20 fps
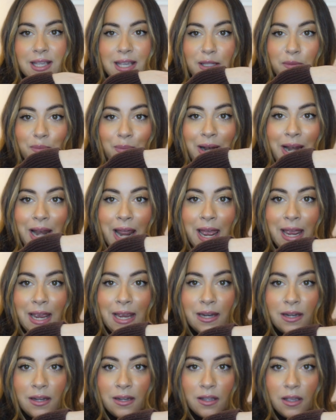is
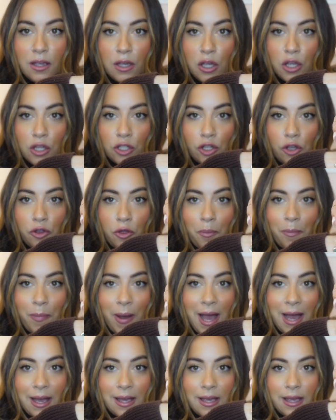plain. So the
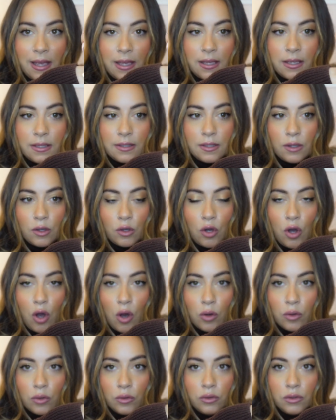back is
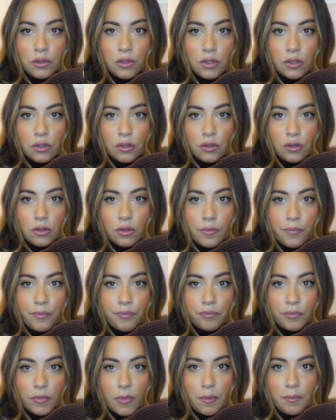gold,
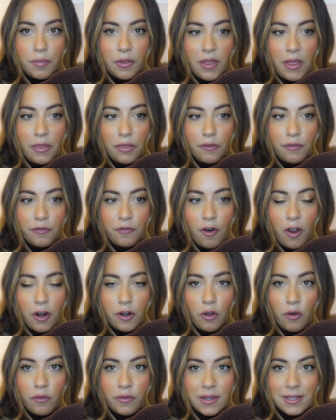but then the
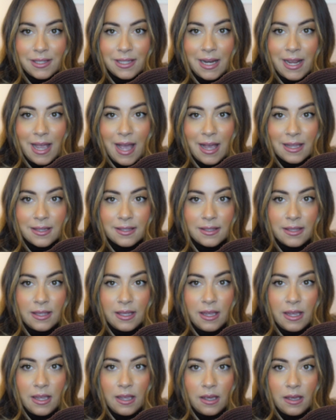front obviously has
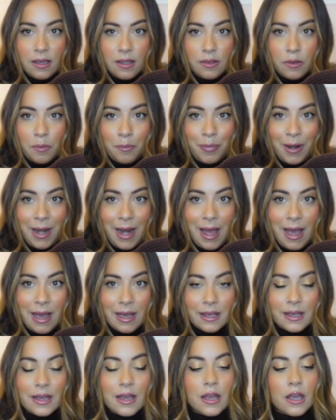the
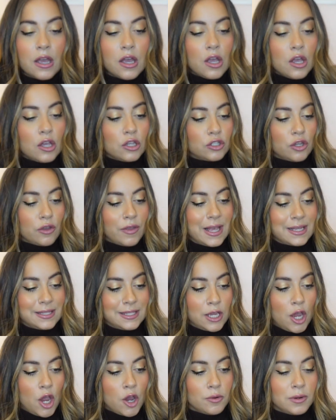black. So that's
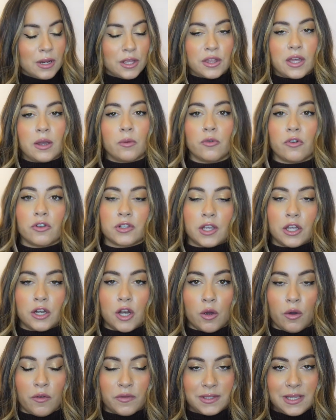the only thing, whereas I
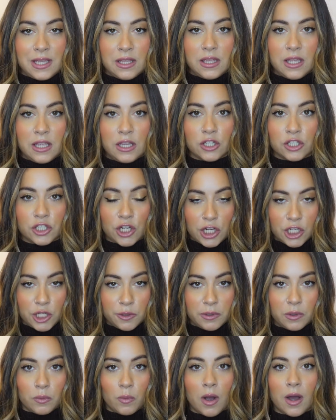know obviously the
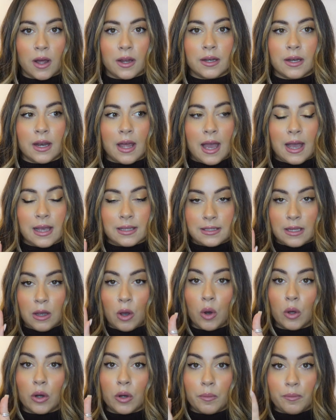genuine one has it
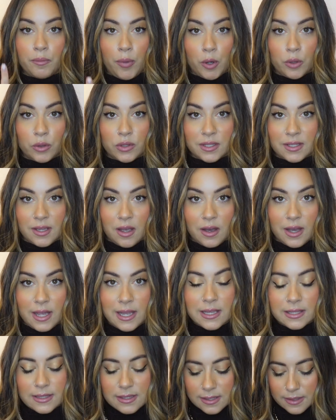on both
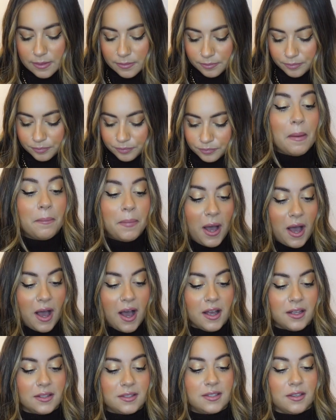sides.
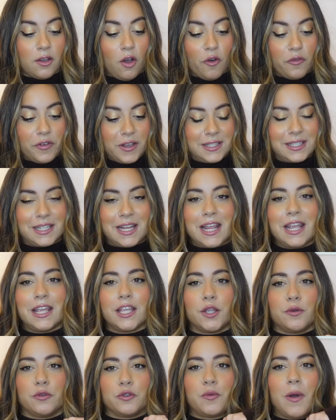But obviously
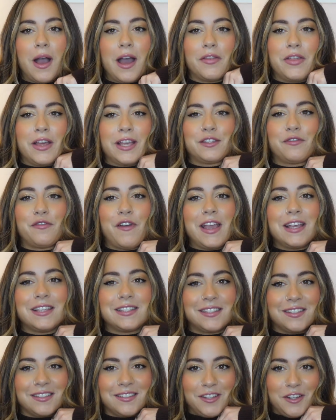you would wear this
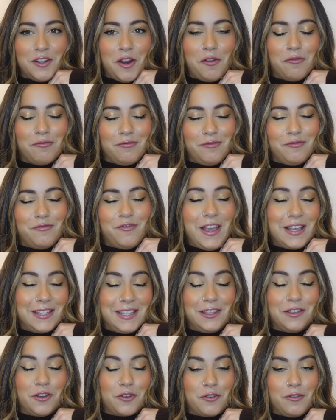
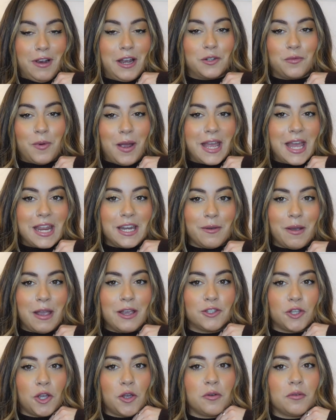facing the correct way anyway,
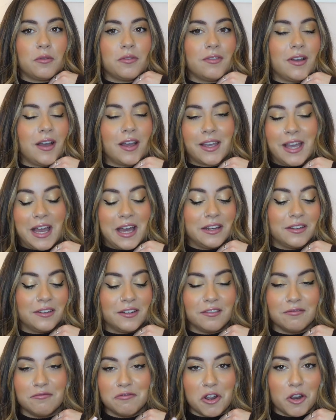so again,
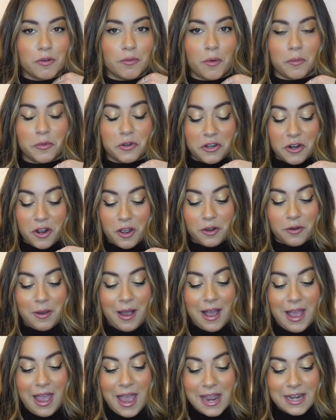no one would know
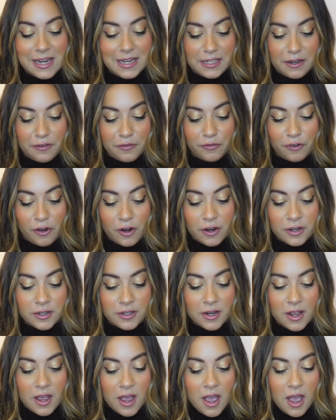any
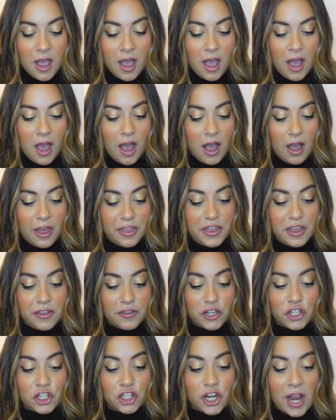different. I think
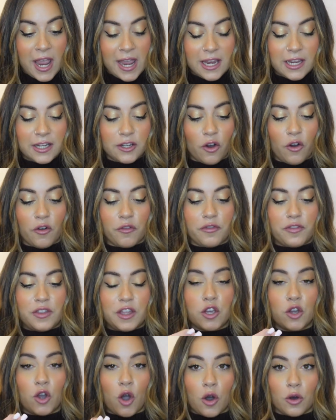the shade of
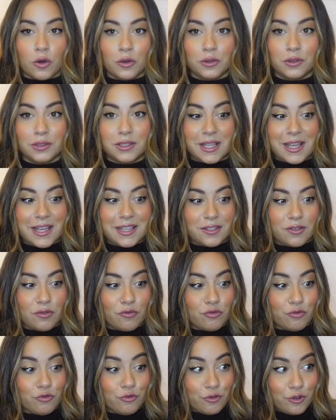the gold is
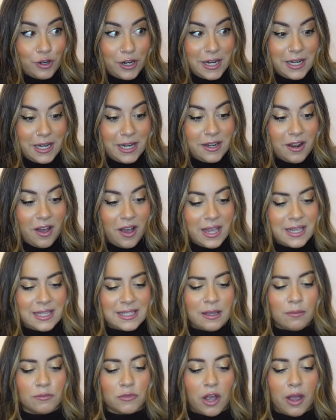really nice.
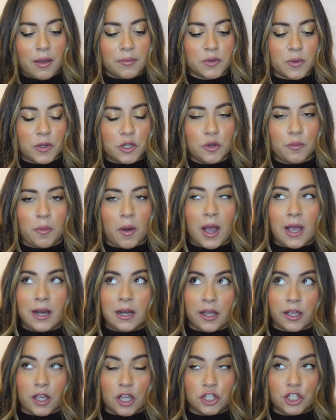Sometimes when you buy
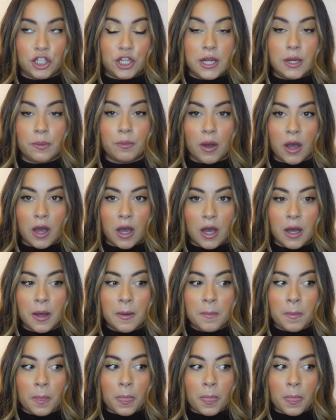like a cheaper